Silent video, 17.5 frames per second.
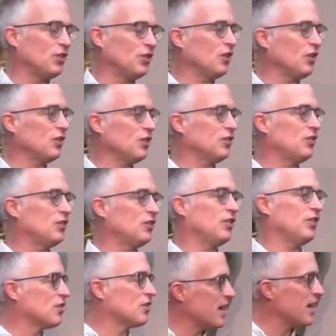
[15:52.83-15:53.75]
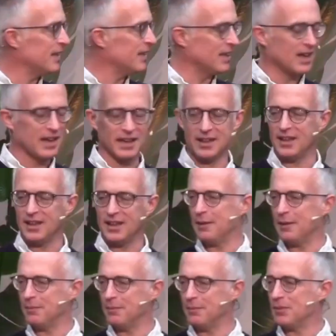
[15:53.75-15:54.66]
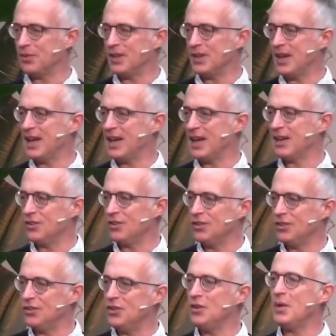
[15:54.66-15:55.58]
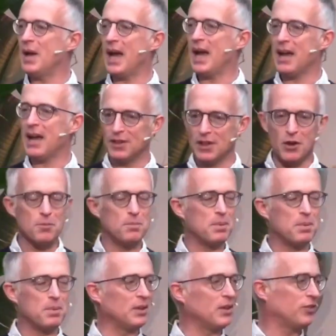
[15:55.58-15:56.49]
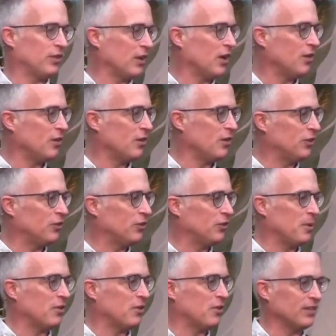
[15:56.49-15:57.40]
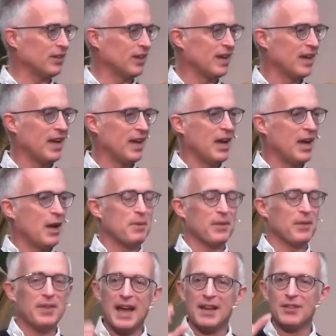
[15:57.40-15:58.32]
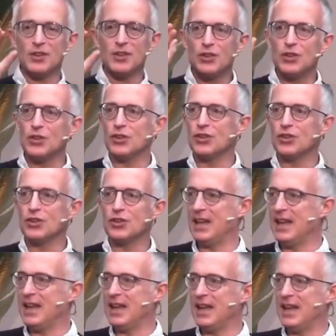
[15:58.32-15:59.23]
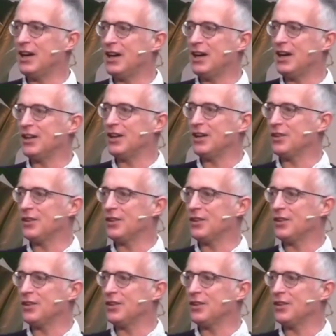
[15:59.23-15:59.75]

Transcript: great, like St. Andrew's, you have an openness to the Holy Spirit. But that distortion in our